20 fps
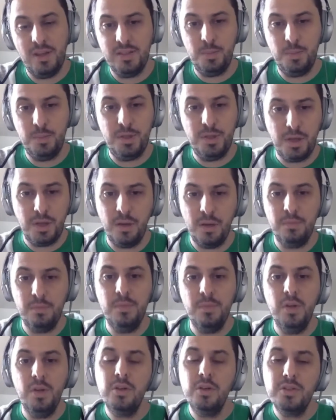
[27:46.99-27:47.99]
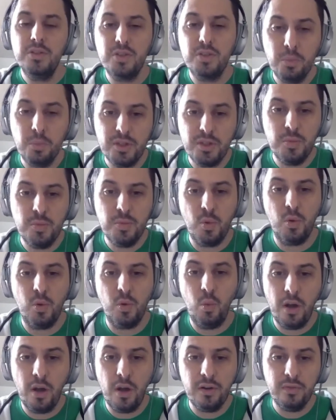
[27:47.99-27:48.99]
has become so much more
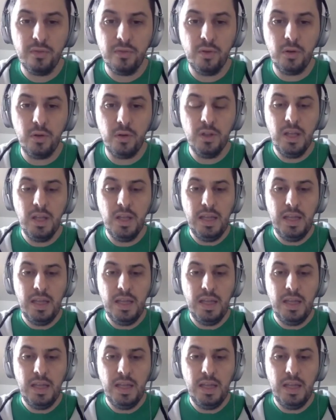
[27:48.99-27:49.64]
wonderful.